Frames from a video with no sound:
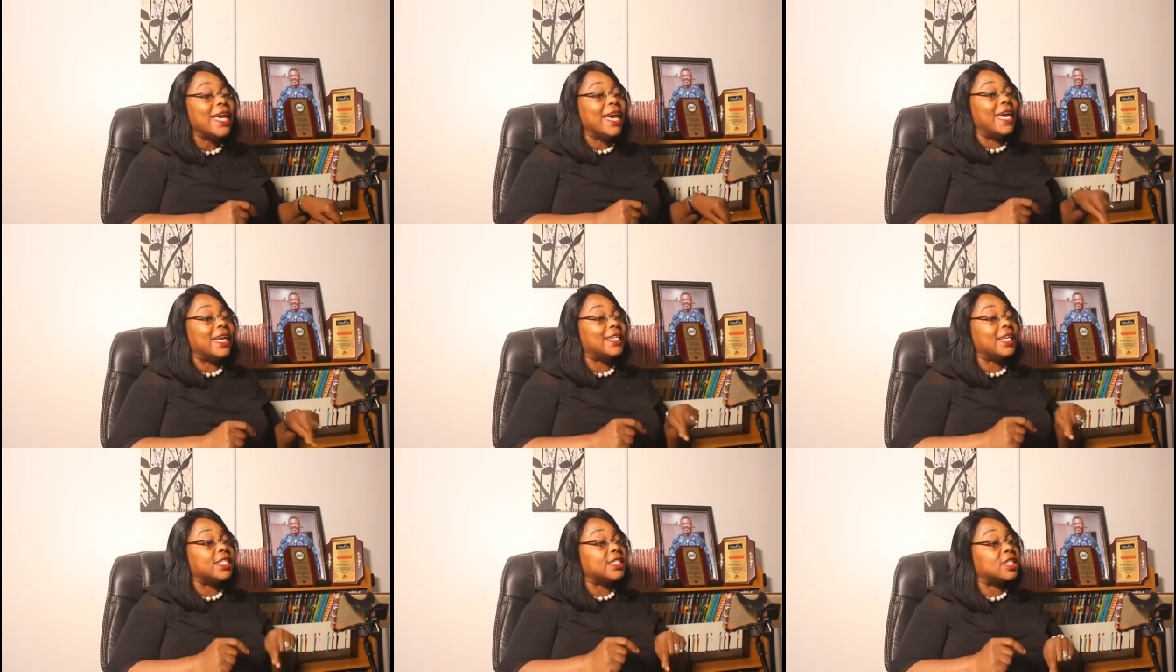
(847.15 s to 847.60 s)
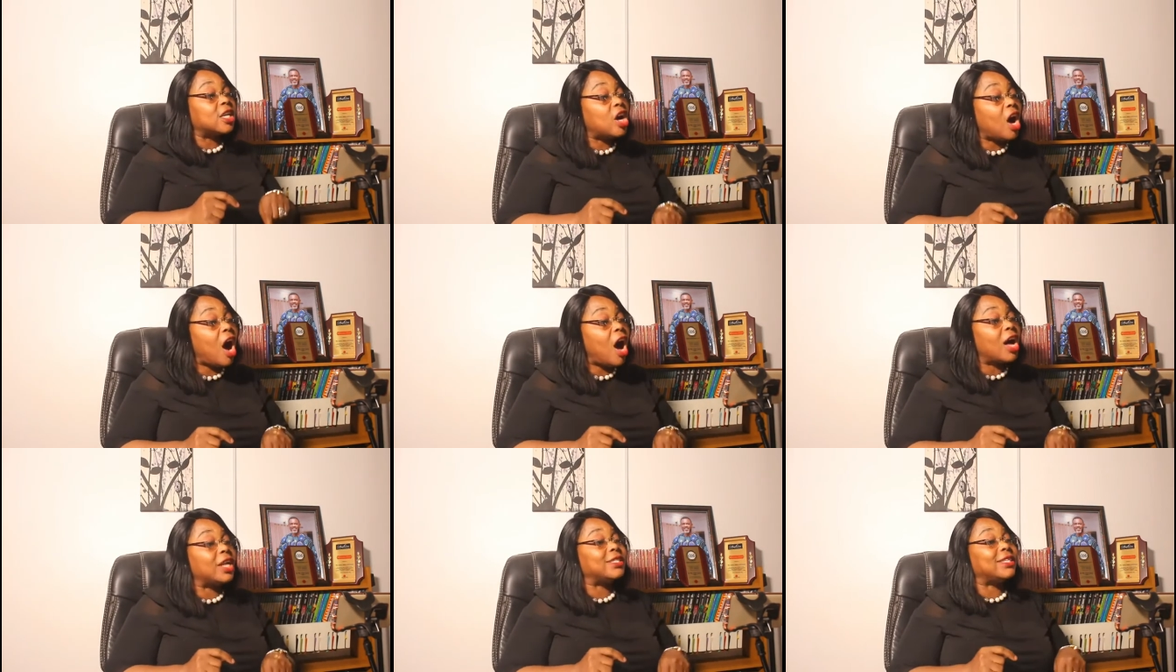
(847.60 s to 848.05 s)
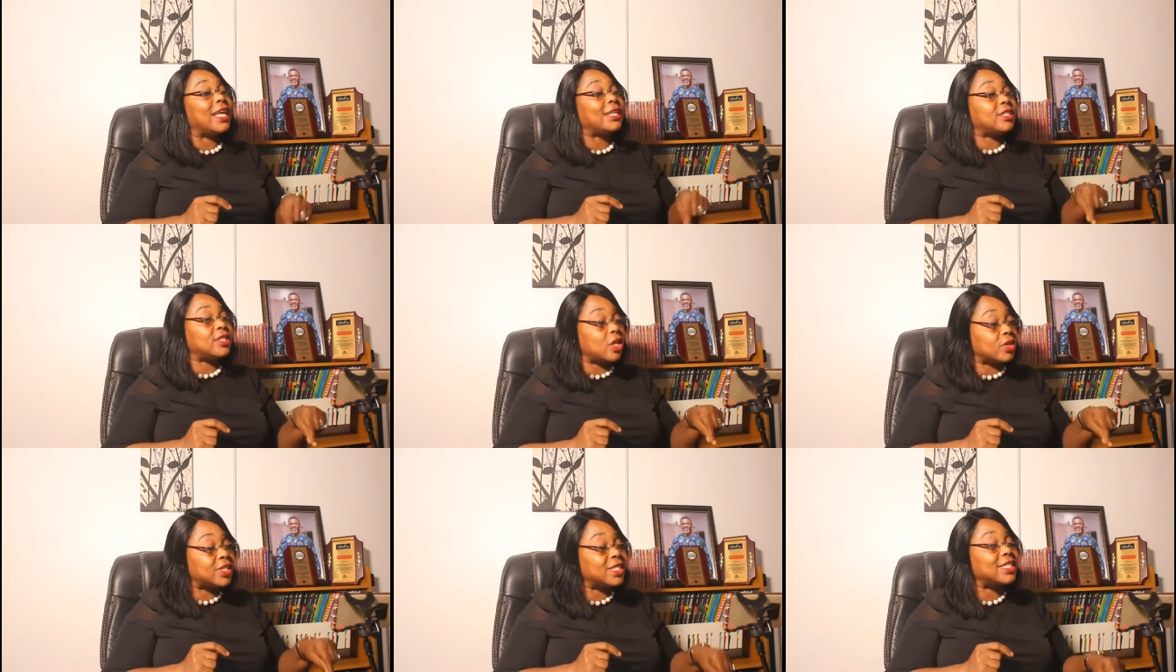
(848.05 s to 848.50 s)
It is God
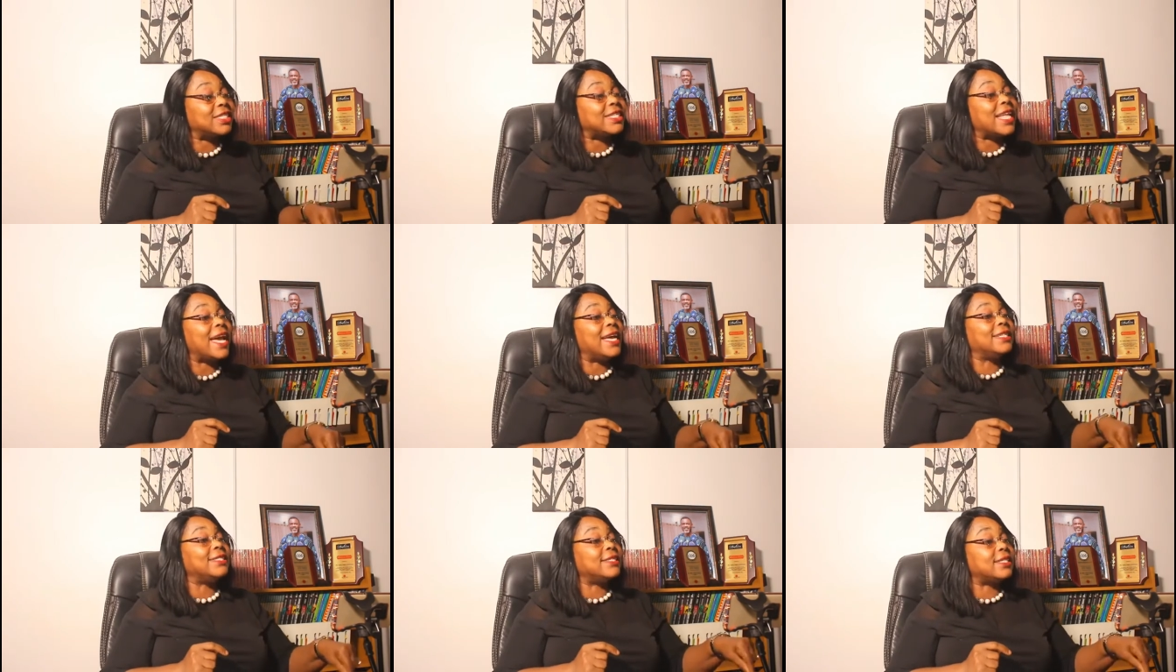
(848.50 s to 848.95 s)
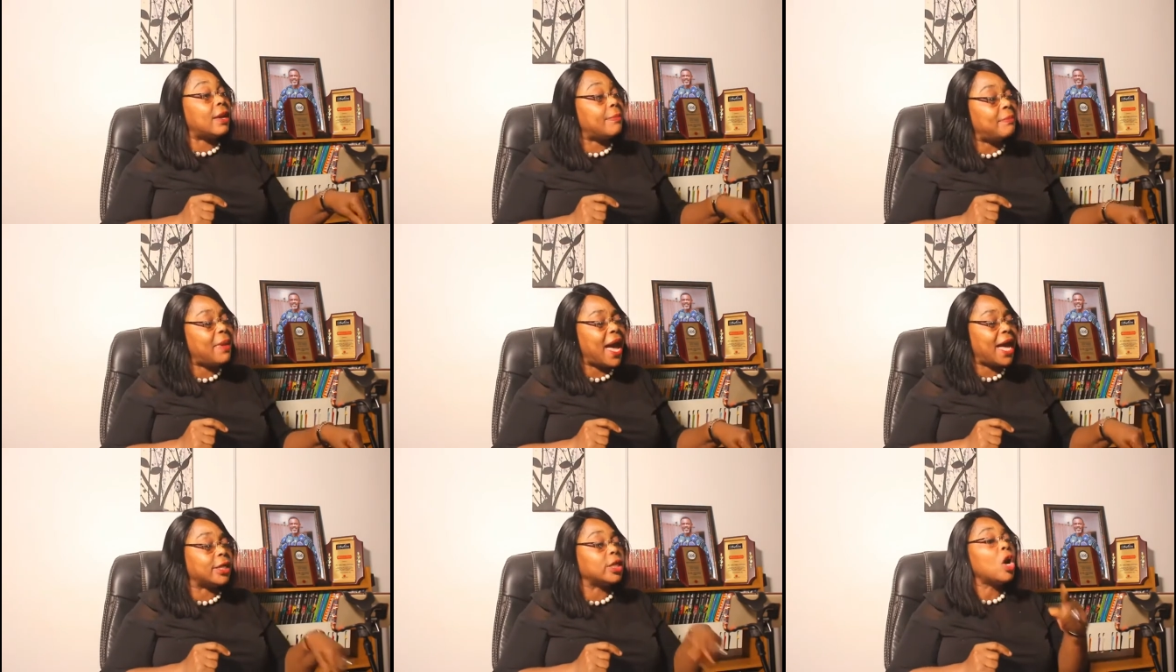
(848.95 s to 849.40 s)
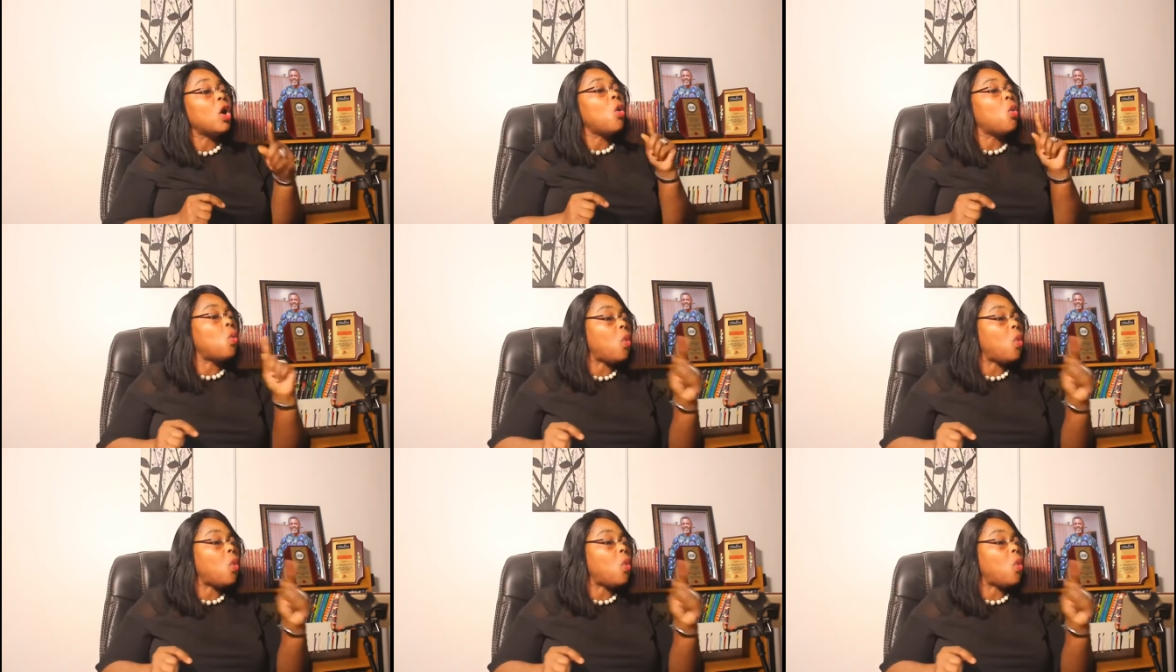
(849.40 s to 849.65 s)
that sustains a man.